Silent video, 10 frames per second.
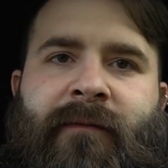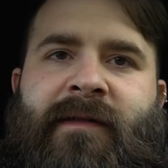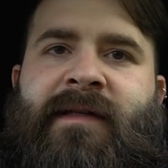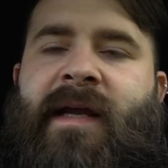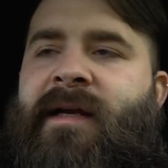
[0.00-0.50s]
able to
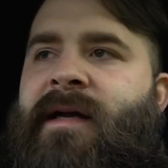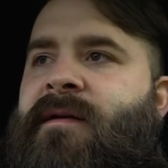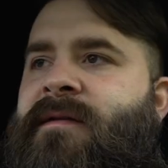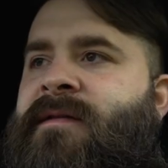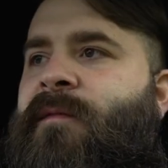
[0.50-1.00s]
take it
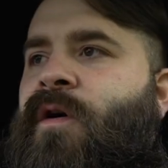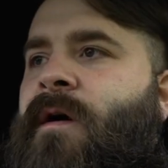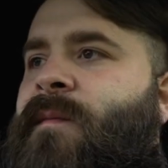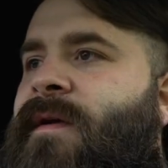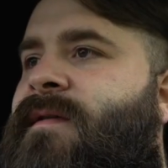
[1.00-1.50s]
out to some
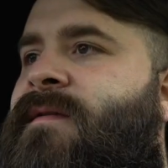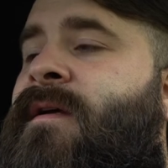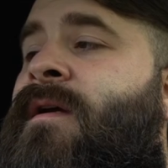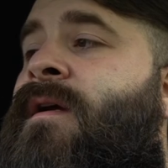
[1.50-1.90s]
car meets.